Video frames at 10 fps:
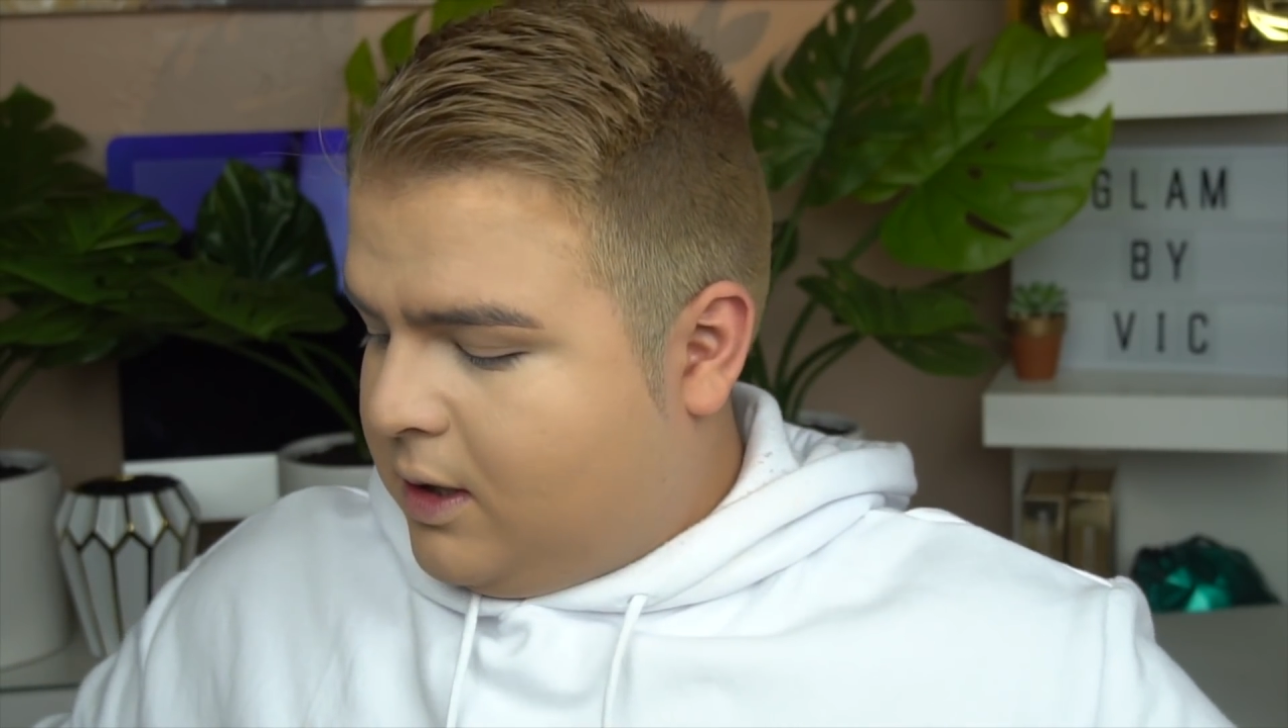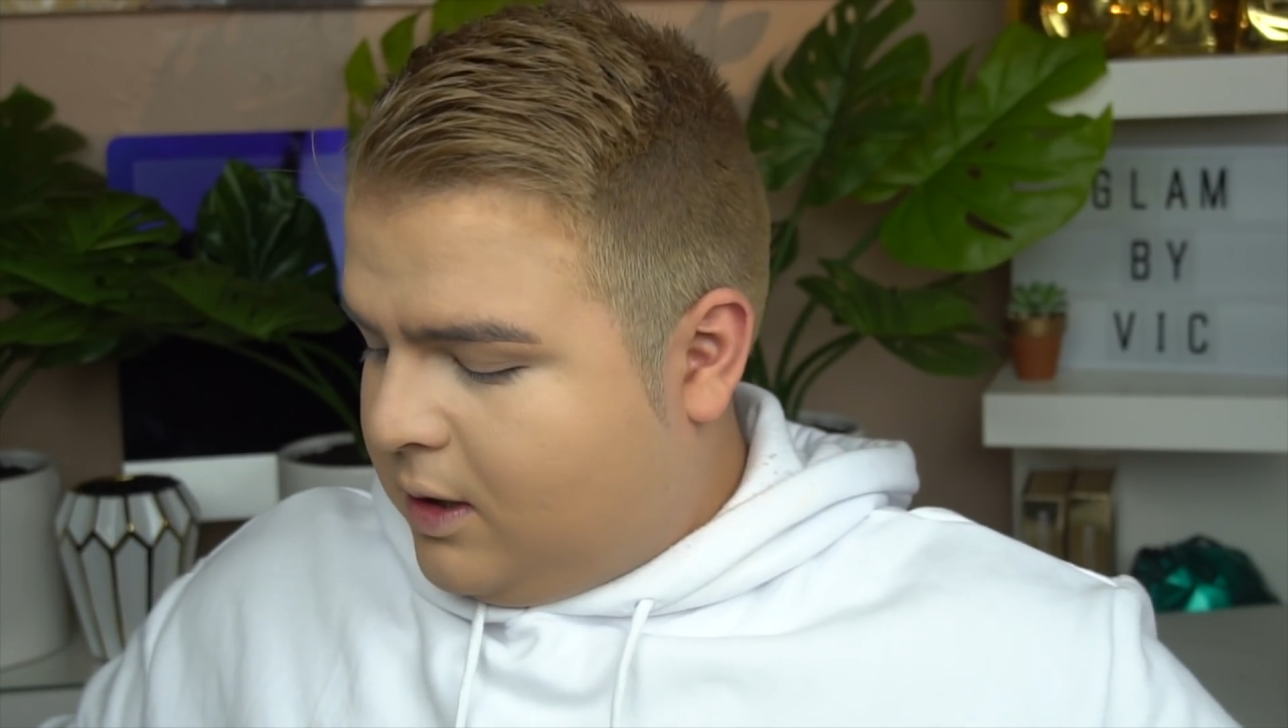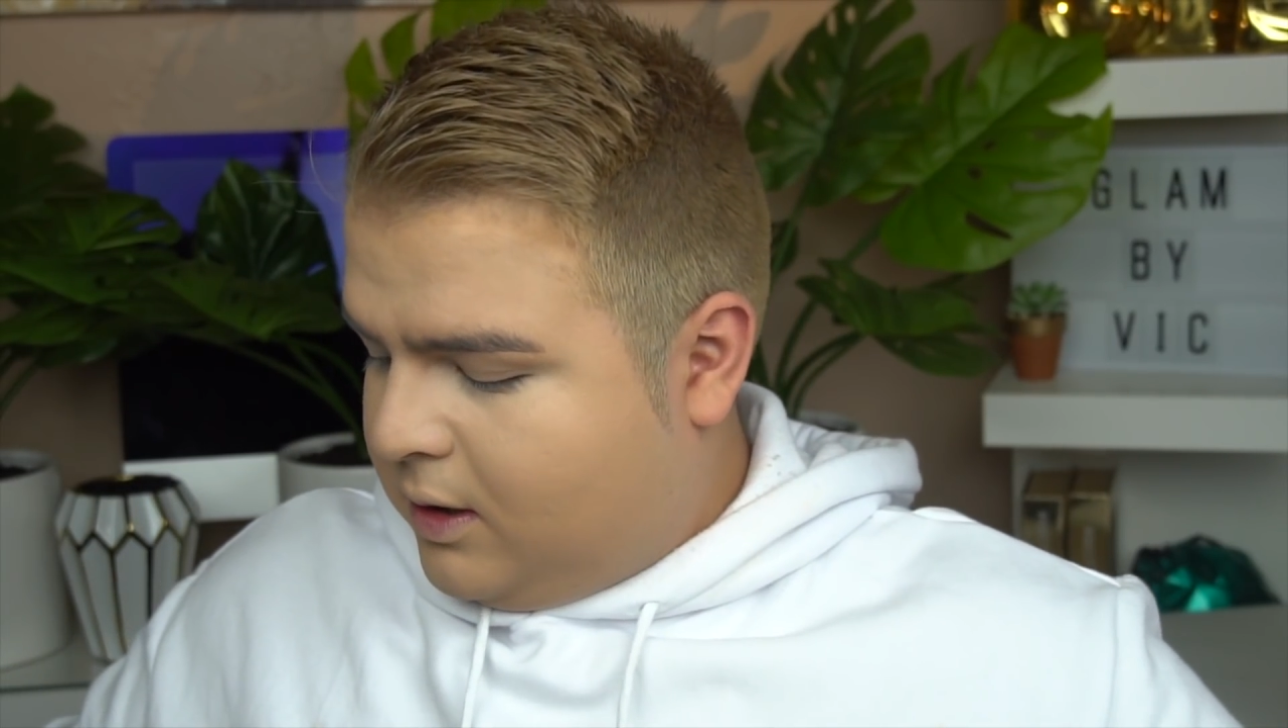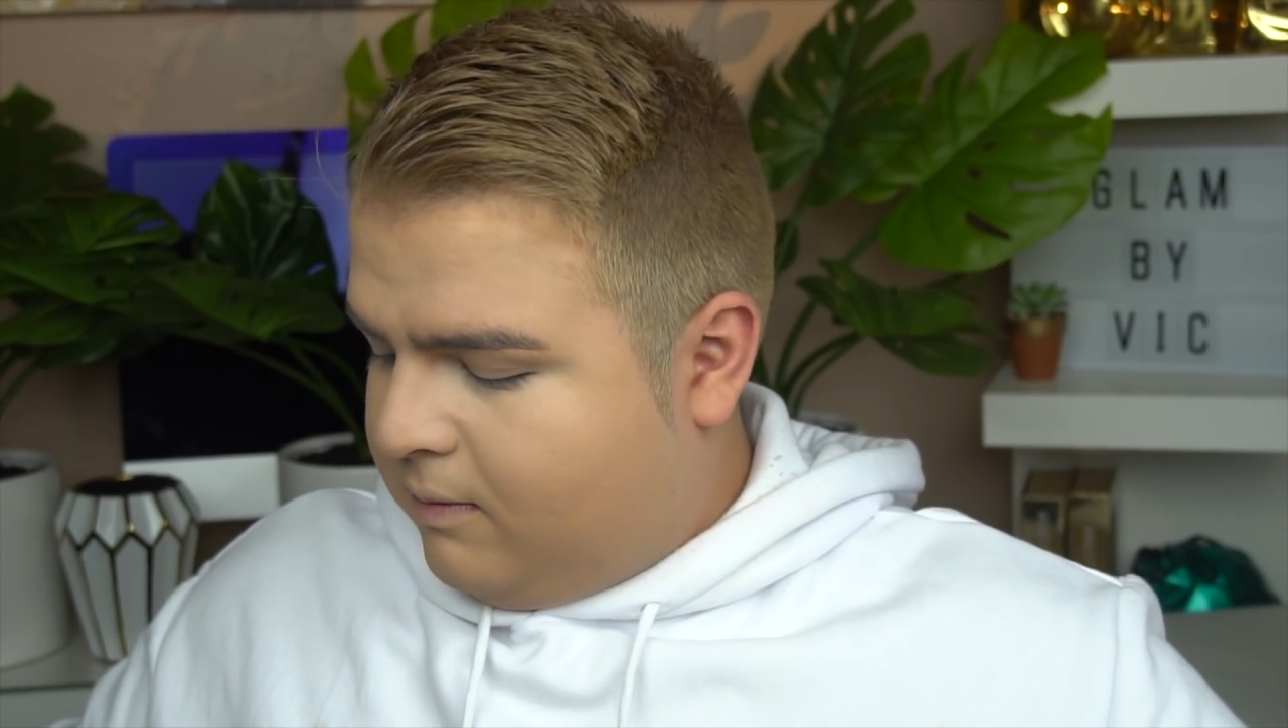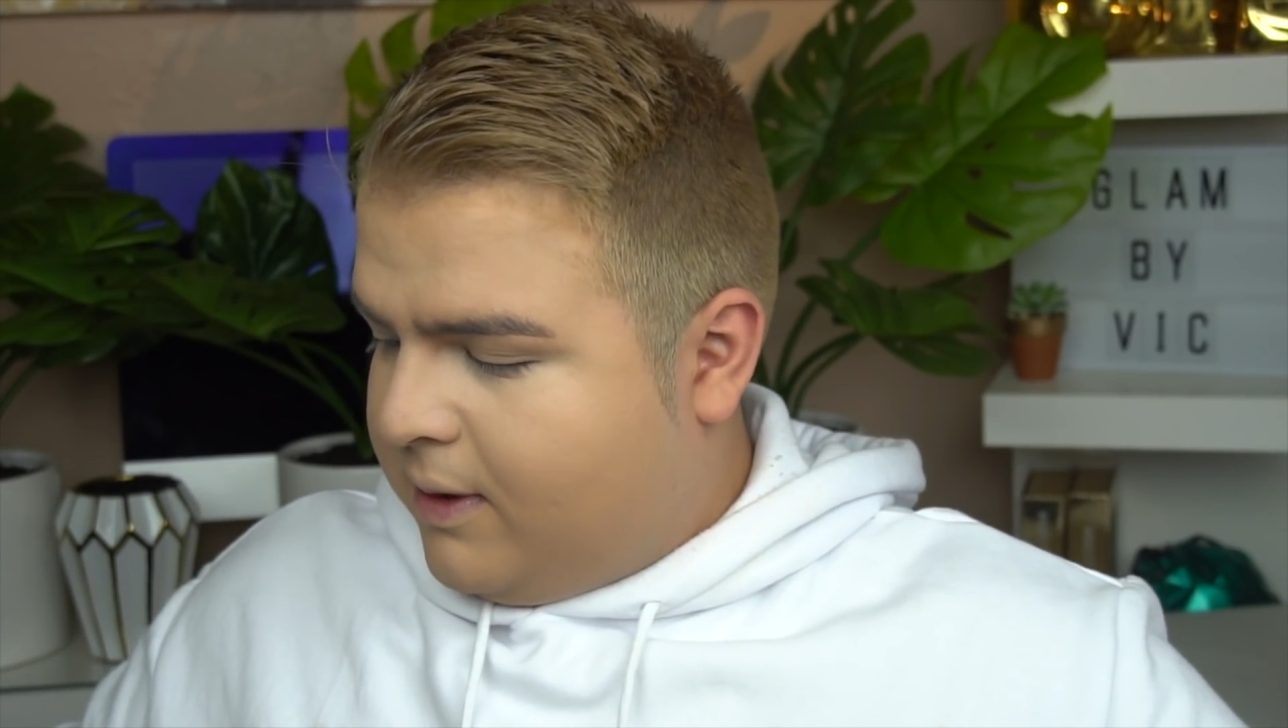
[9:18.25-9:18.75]

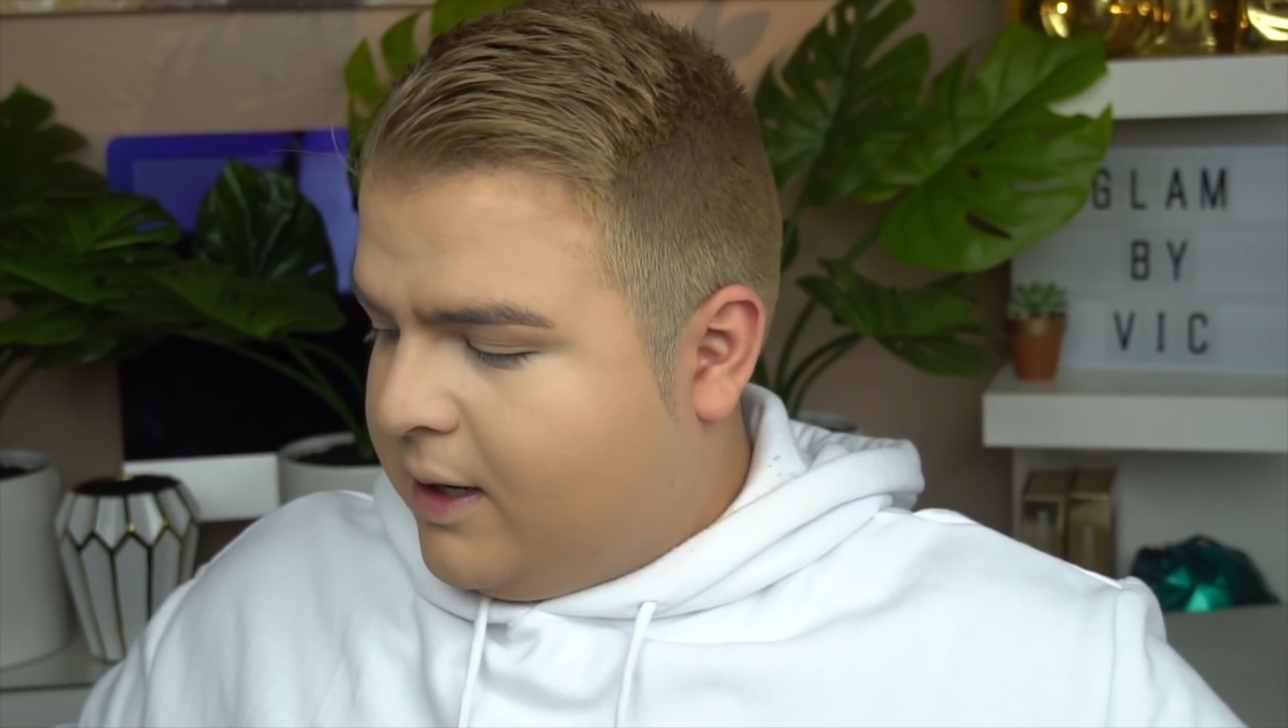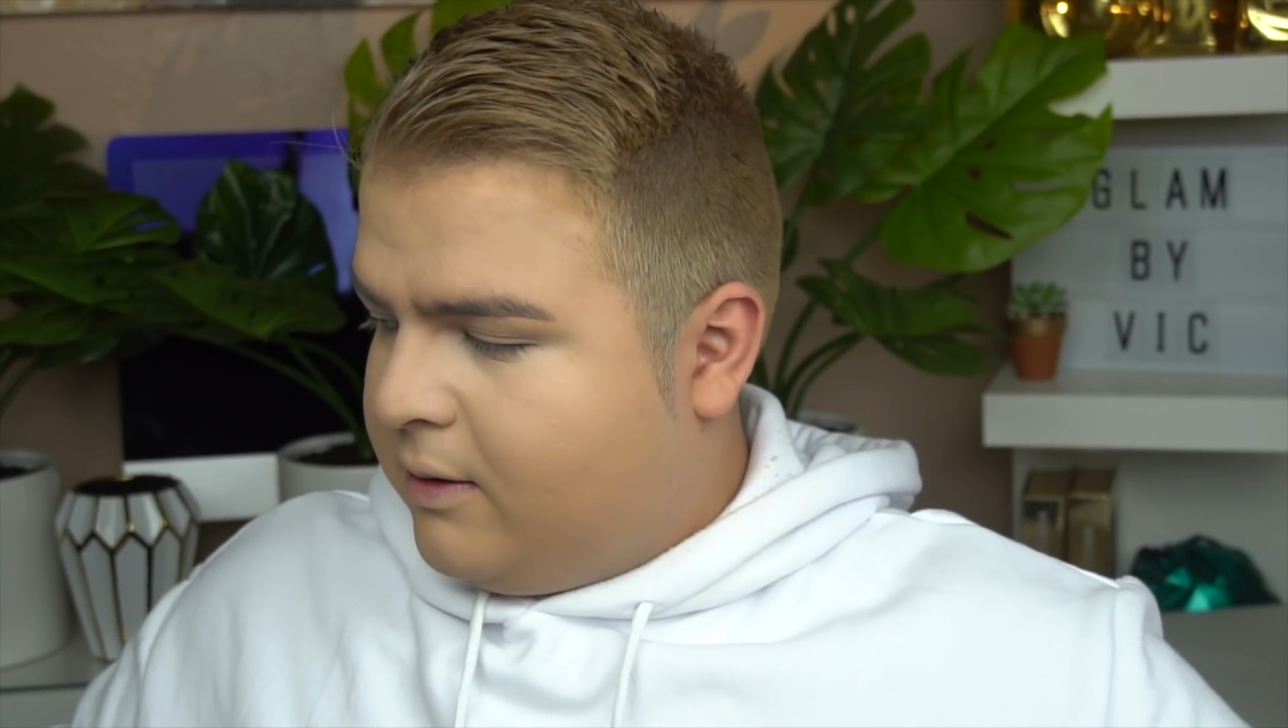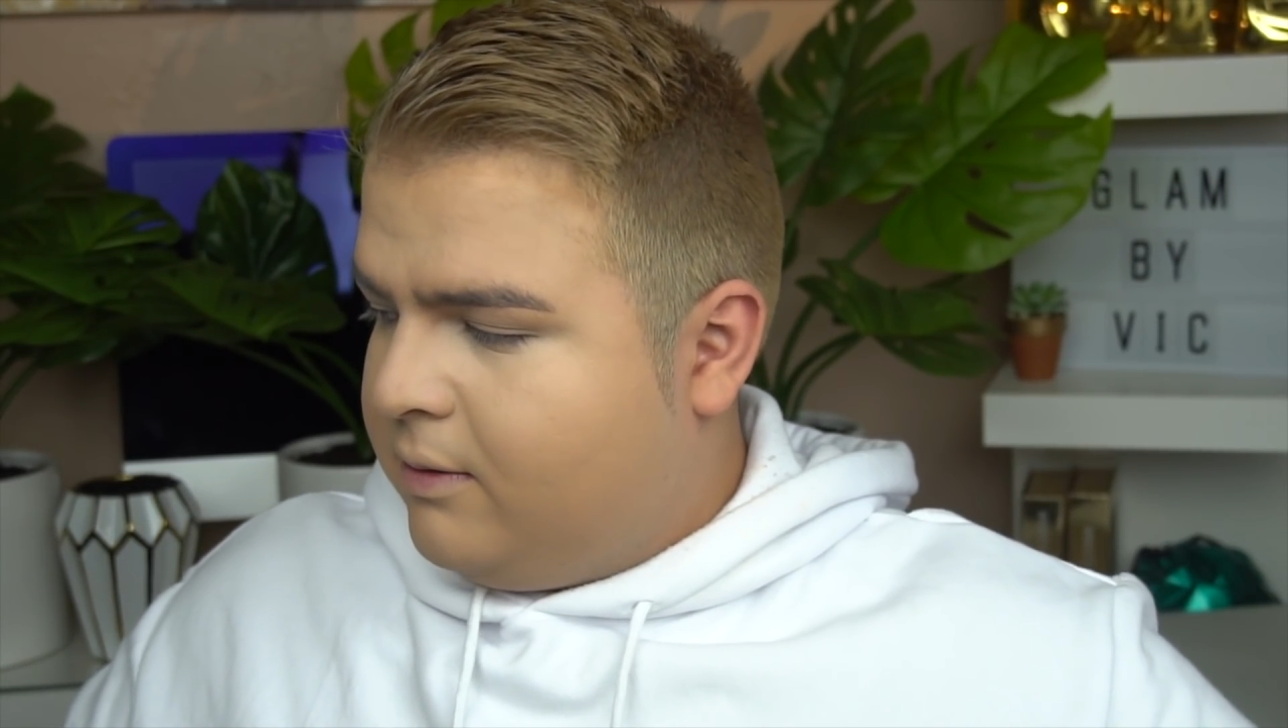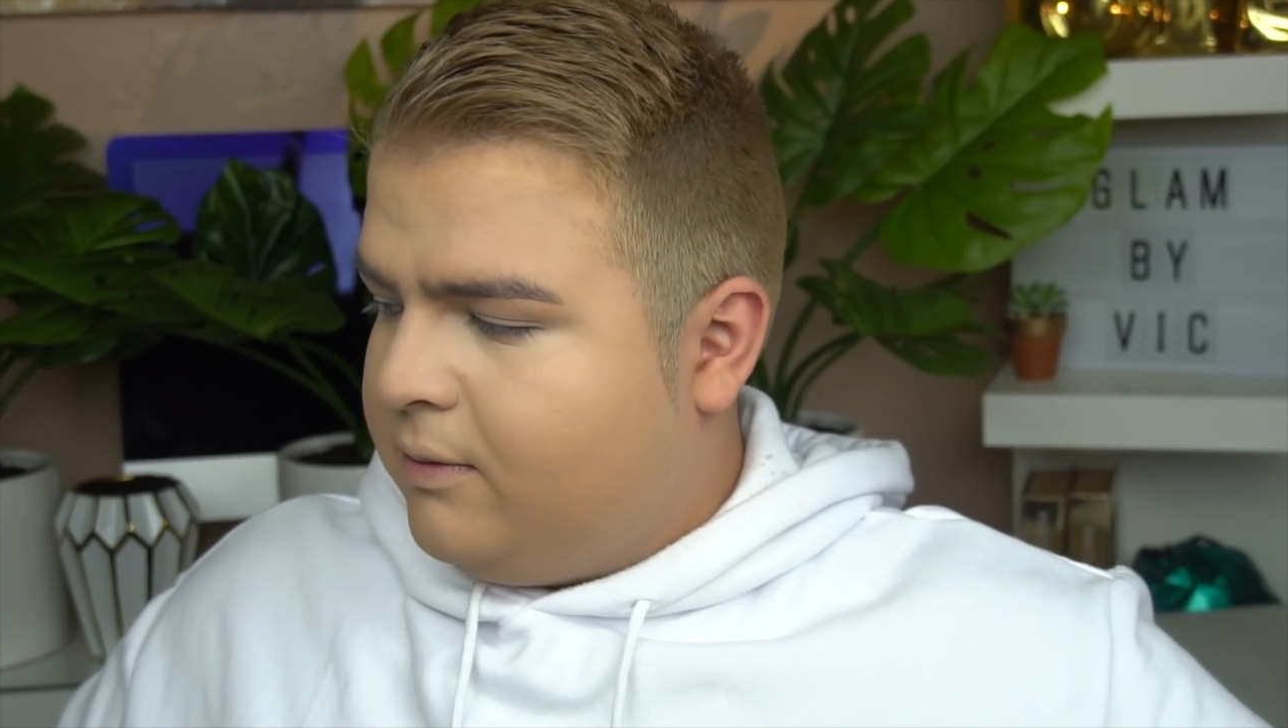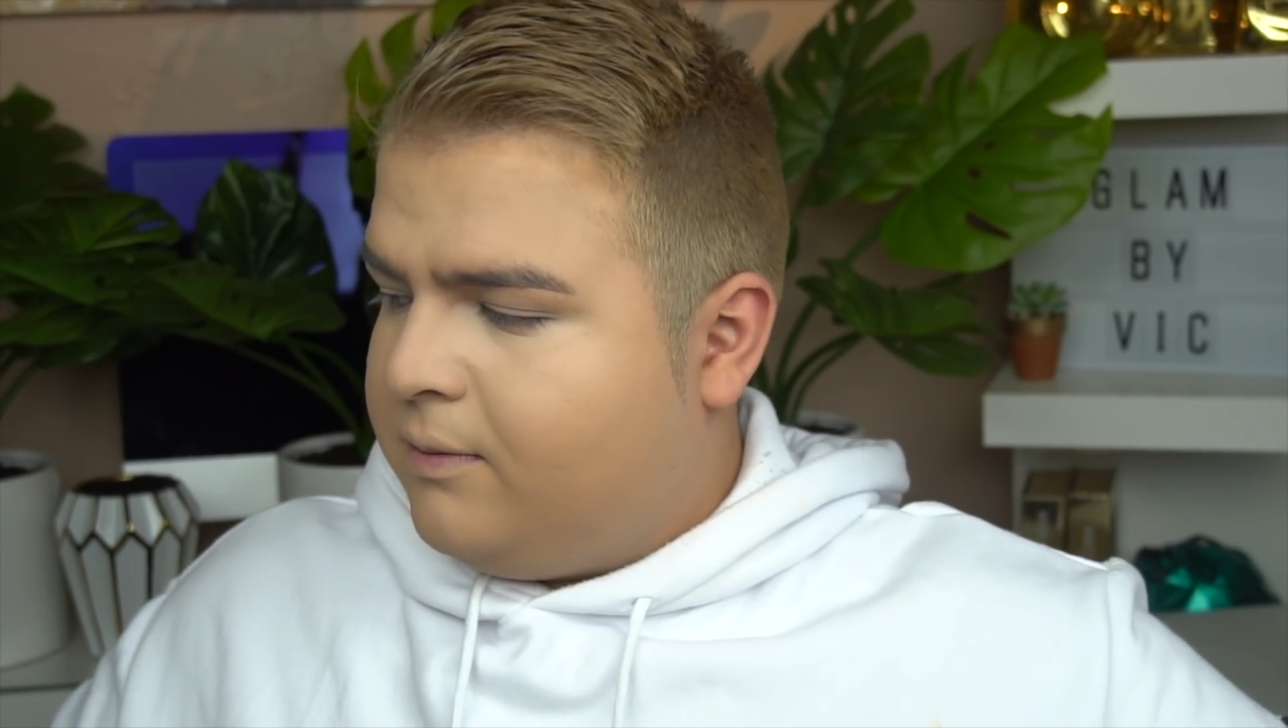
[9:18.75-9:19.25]
all
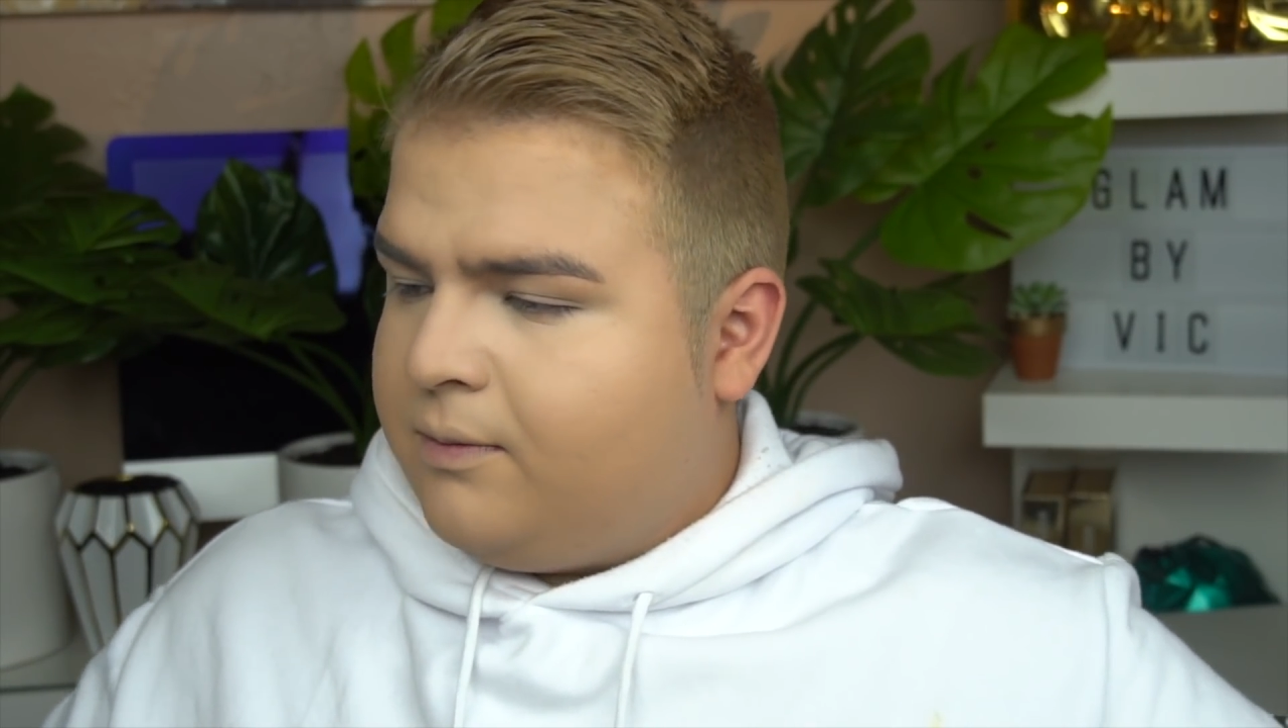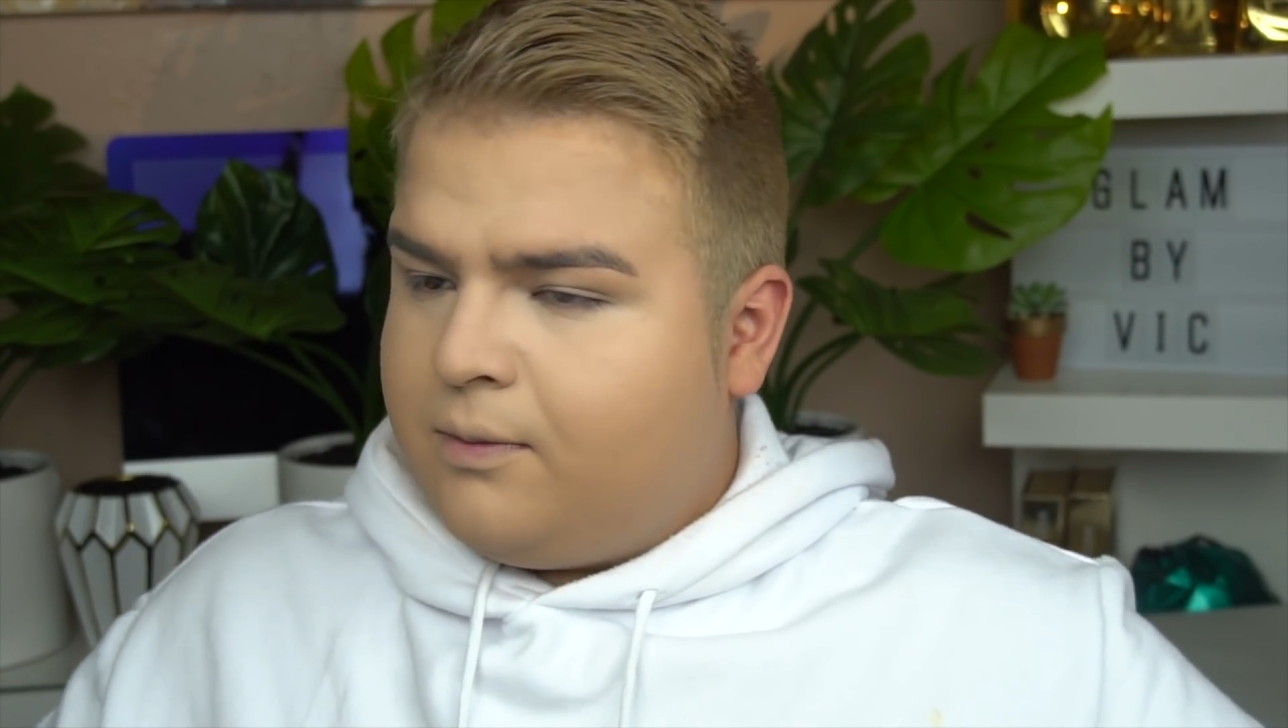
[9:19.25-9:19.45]
about.